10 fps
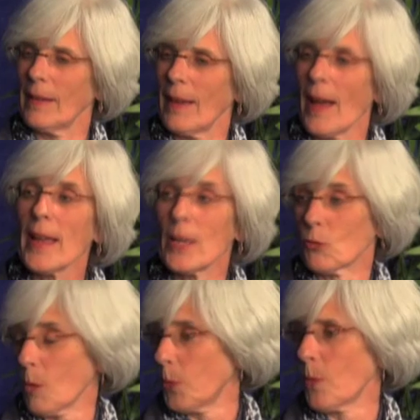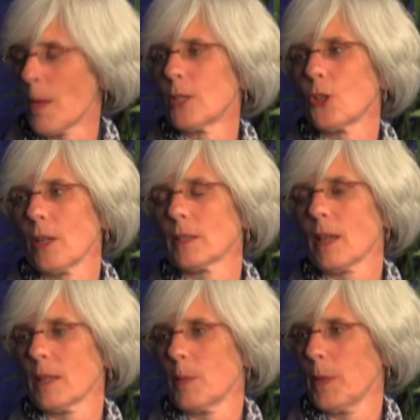I had trouble with my child's
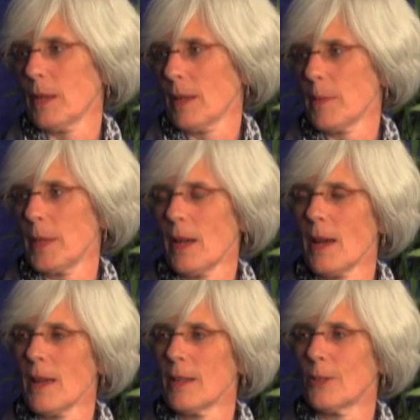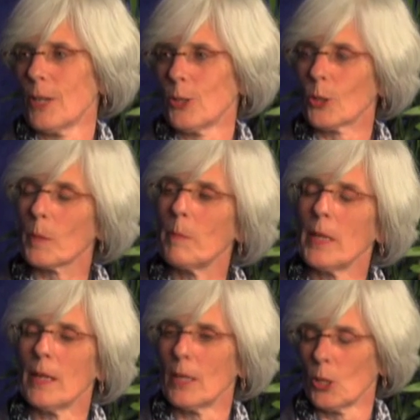IEP. I mean, I, it took
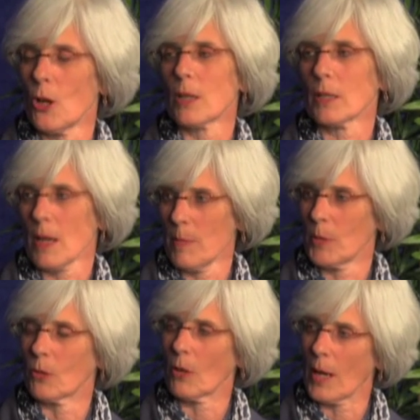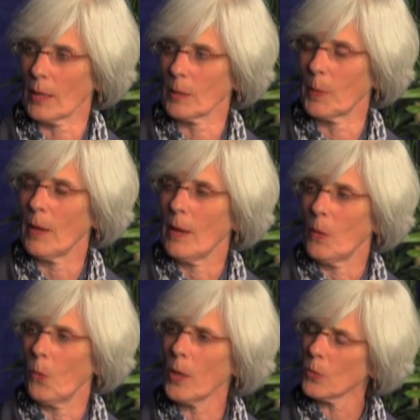me a long time to grasp
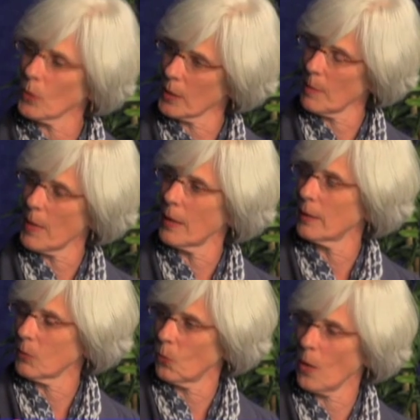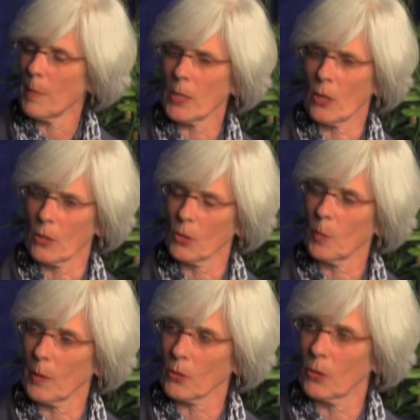what it really meant, what my daughter's
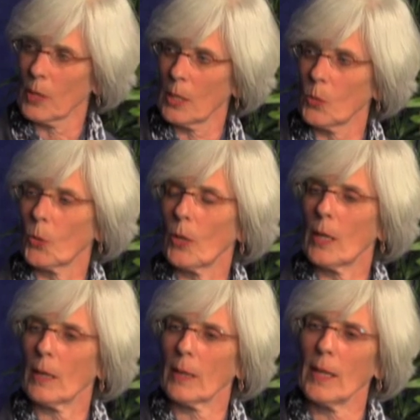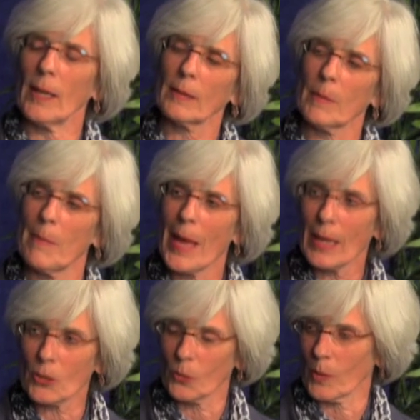special needs were, and I can't
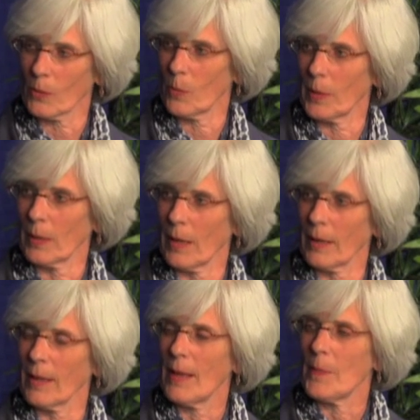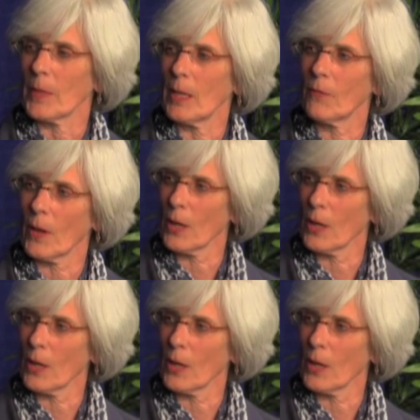imagine what it would be like if I